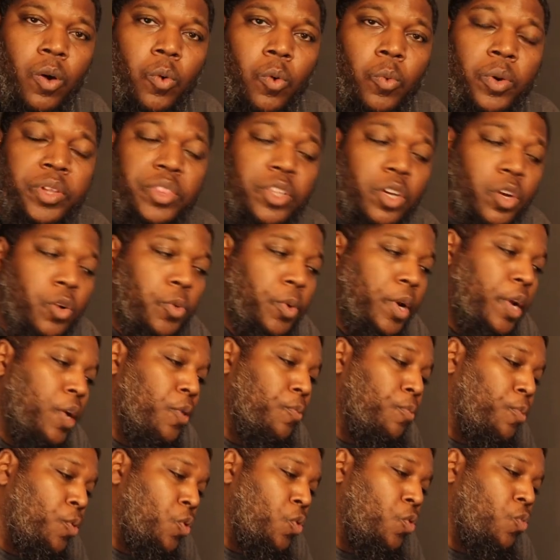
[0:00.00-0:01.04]
With the
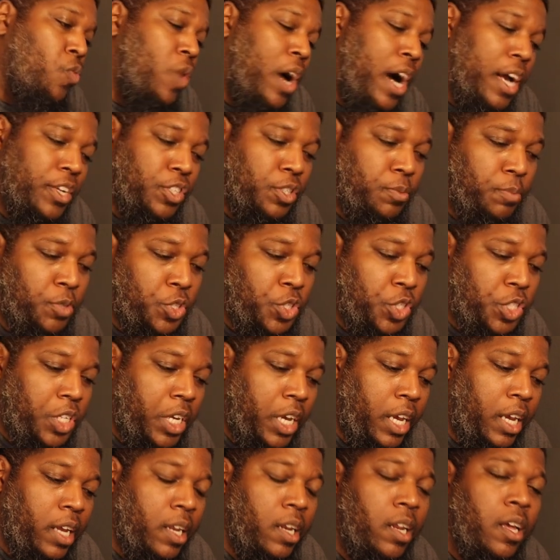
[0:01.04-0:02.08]
CREAMOON washing
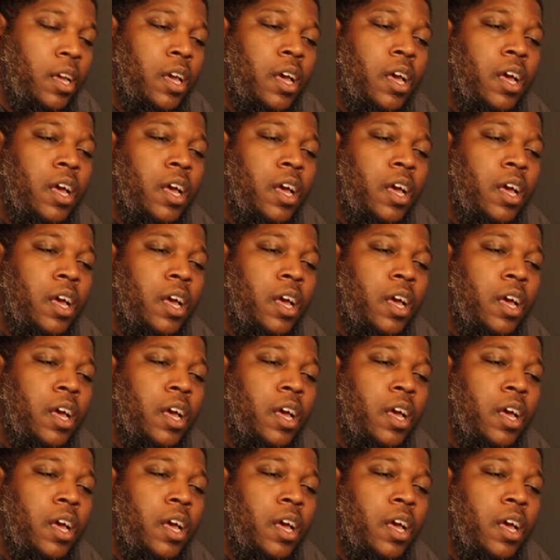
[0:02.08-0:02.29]
machine,